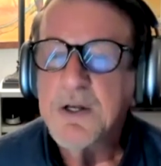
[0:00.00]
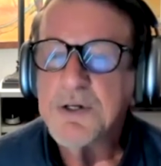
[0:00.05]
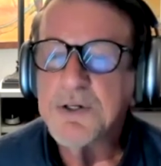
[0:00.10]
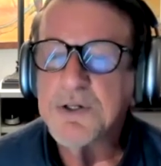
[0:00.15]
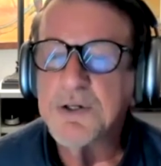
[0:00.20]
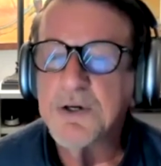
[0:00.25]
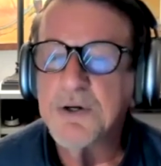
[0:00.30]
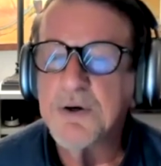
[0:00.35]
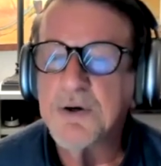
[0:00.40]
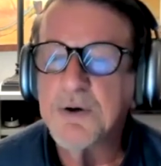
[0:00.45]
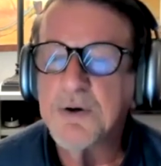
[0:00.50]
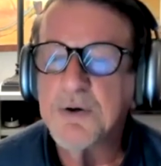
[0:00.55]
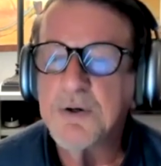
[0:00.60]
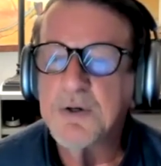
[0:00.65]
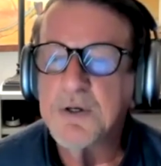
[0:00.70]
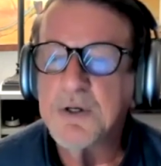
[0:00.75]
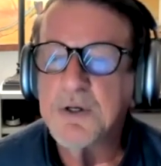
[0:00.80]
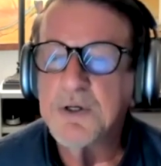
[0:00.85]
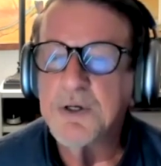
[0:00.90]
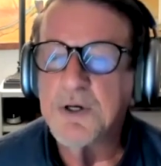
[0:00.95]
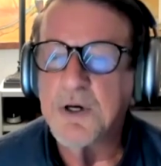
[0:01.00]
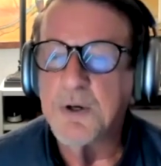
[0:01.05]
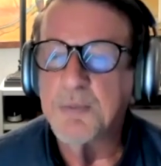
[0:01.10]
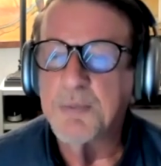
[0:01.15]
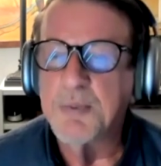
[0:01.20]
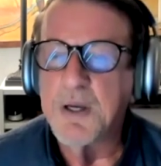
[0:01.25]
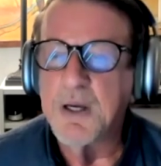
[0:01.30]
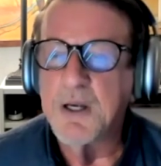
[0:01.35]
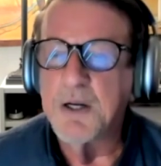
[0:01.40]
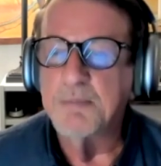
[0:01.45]
to
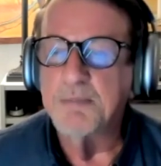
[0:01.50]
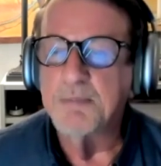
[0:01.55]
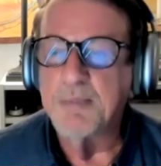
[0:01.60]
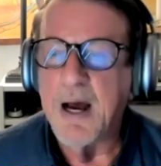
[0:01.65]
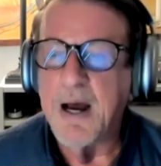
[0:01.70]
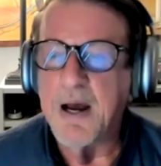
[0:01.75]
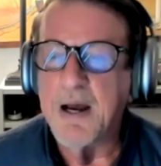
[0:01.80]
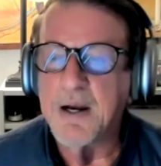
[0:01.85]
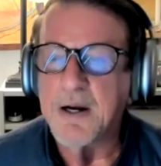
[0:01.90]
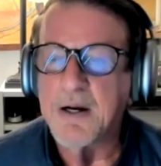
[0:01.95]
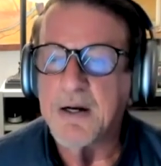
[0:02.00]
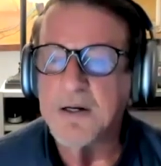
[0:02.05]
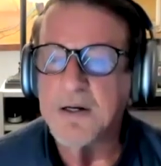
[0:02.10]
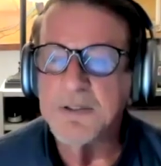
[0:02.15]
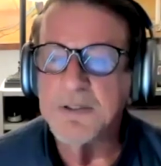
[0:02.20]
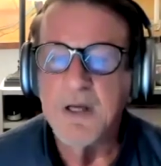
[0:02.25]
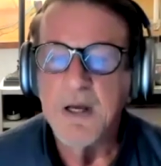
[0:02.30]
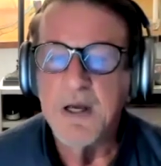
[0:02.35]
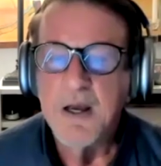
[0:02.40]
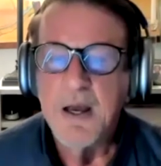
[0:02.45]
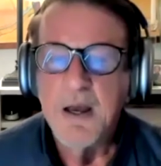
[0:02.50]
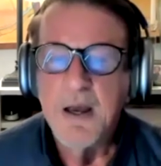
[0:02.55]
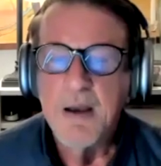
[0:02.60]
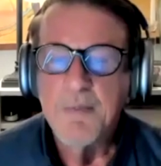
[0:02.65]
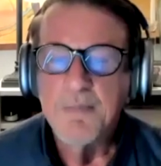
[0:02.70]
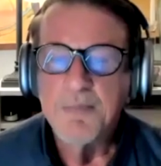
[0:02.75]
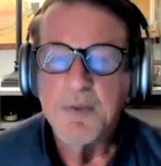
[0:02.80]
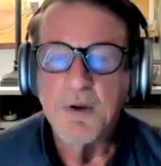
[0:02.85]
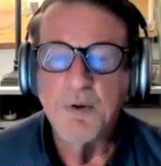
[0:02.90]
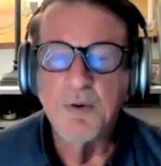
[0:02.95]
European buyers
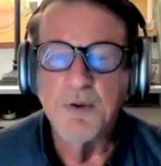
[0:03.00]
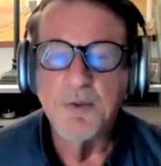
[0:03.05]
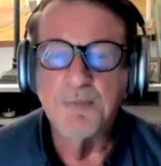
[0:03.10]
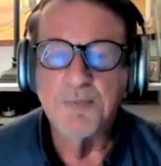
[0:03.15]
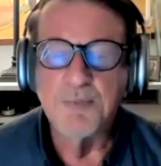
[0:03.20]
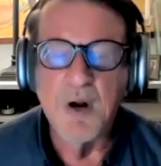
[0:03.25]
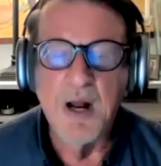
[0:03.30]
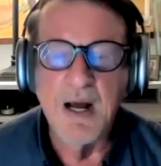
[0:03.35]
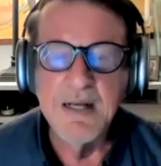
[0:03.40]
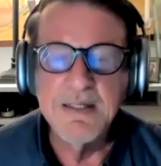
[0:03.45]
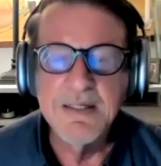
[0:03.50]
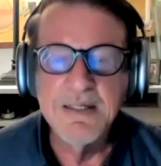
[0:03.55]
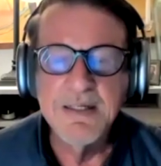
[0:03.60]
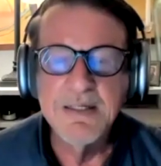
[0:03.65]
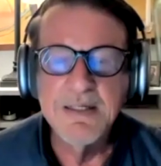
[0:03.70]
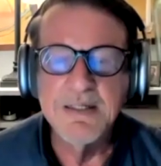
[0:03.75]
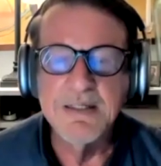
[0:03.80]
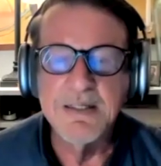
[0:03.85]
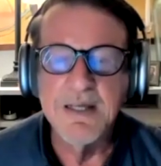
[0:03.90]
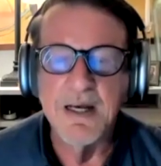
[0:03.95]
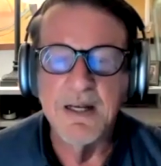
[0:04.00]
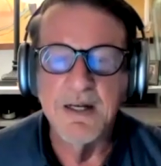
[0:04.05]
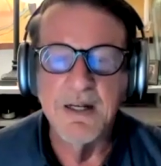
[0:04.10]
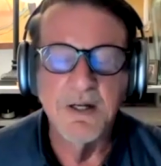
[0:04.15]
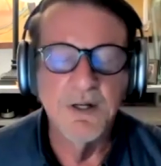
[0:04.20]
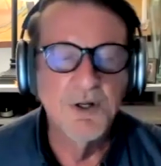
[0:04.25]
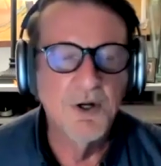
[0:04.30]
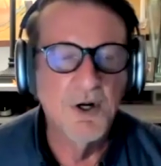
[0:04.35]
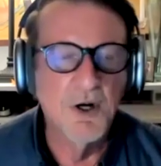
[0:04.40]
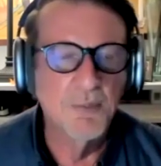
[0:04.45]
with prices set
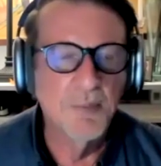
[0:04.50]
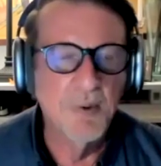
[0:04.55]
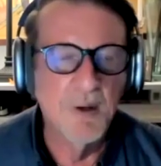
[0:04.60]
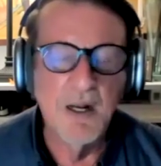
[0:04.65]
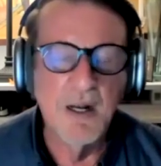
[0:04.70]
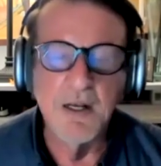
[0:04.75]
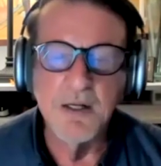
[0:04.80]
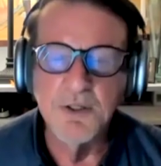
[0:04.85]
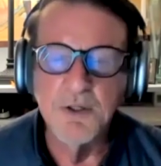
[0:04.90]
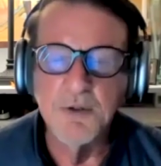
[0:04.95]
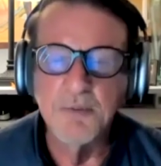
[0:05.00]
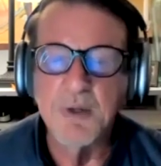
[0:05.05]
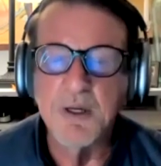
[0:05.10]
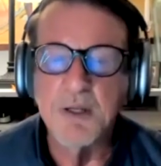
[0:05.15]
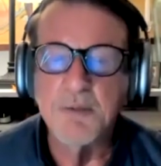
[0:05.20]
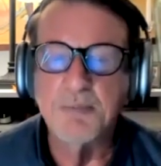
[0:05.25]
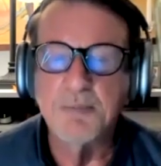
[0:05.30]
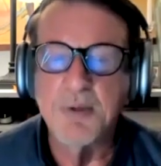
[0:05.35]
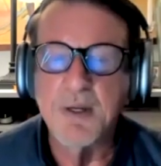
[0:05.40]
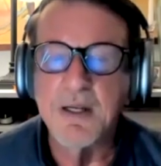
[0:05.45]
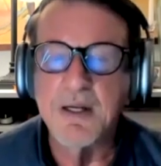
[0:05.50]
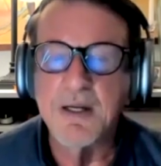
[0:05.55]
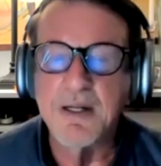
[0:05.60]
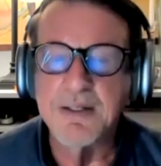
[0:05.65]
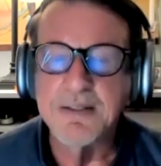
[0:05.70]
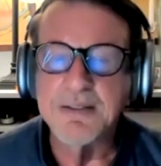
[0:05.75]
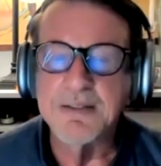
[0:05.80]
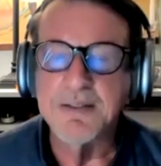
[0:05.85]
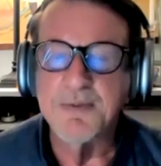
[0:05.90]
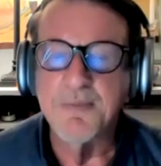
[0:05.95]
in Europe, and I do mean
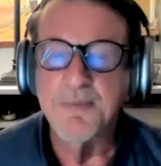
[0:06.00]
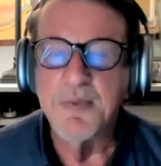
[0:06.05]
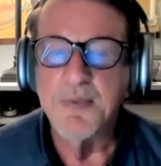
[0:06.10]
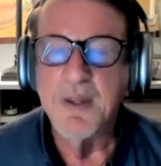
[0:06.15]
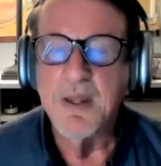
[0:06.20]
peanuts.